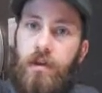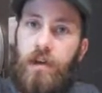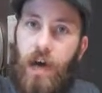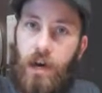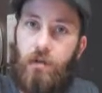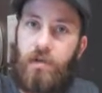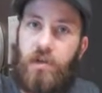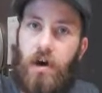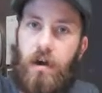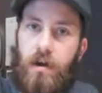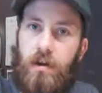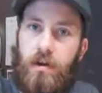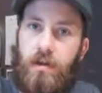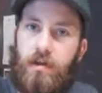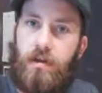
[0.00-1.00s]
Dining with
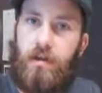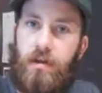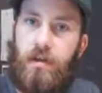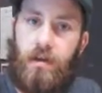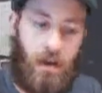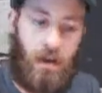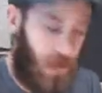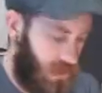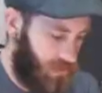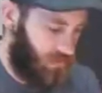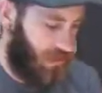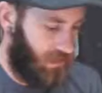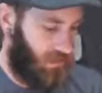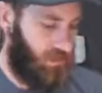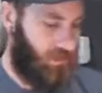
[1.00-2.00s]
Donald? Yeah.
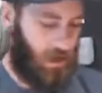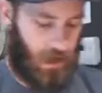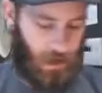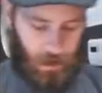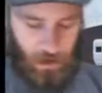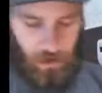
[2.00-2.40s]
Well, get